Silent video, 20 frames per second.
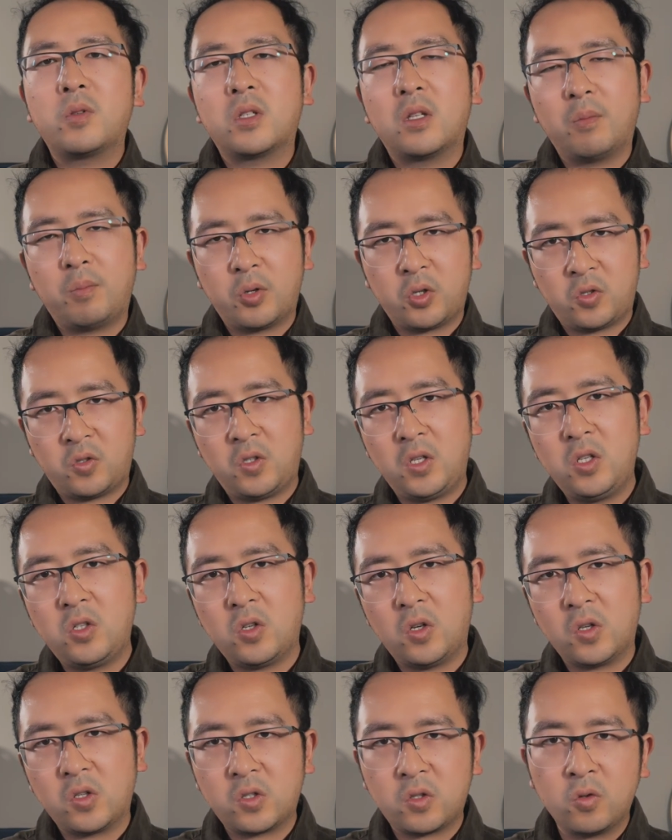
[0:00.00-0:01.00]
the
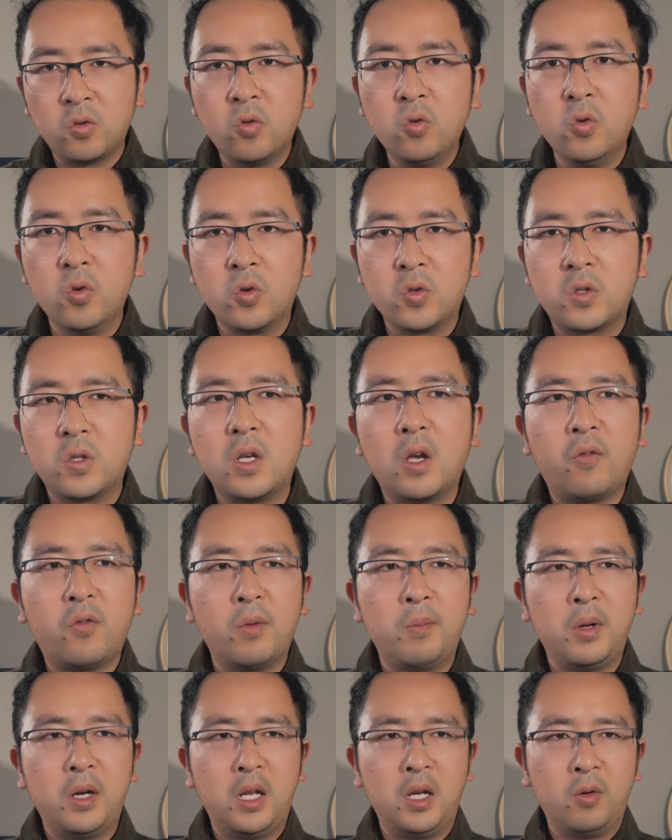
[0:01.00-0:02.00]
procedures, tools you're
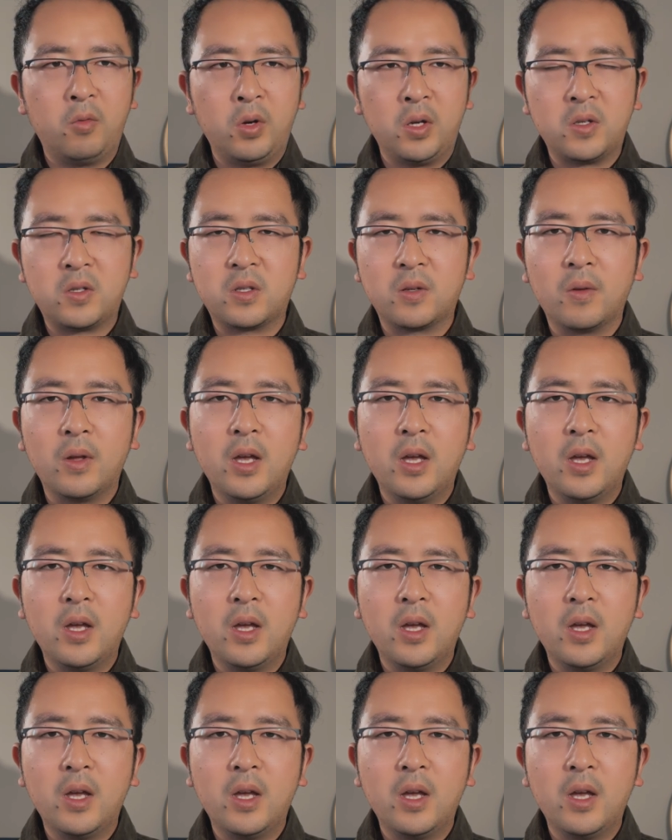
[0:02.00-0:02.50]
familiar with.